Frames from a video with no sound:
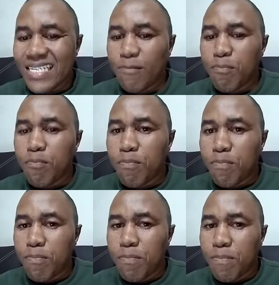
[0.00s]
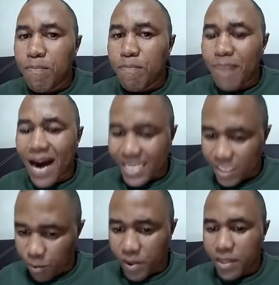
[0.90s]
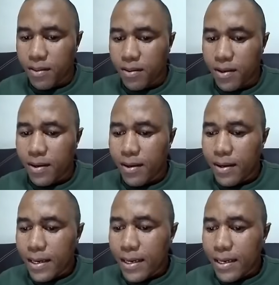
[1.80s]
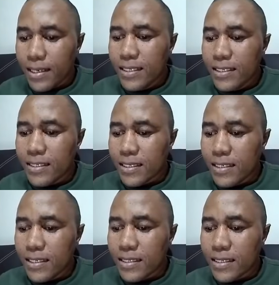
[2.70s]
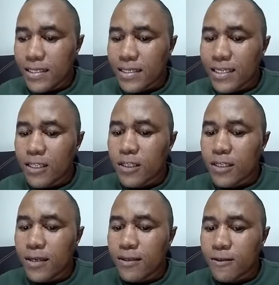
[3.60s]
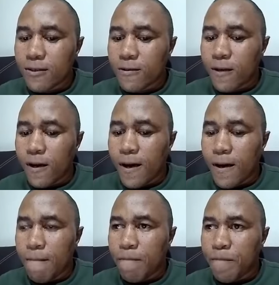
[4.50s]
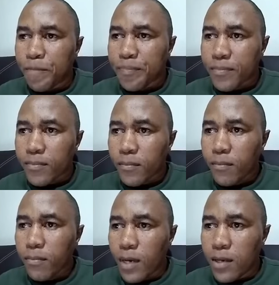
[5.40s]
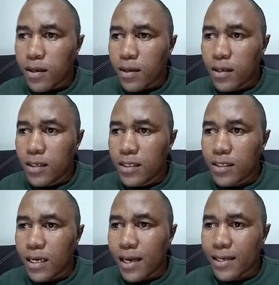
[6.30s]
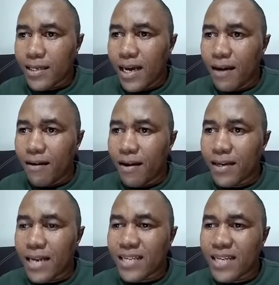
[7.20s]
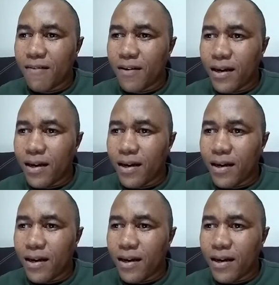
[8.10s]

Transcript: in Butterworth is, is, is, is, is um, is at a, at a,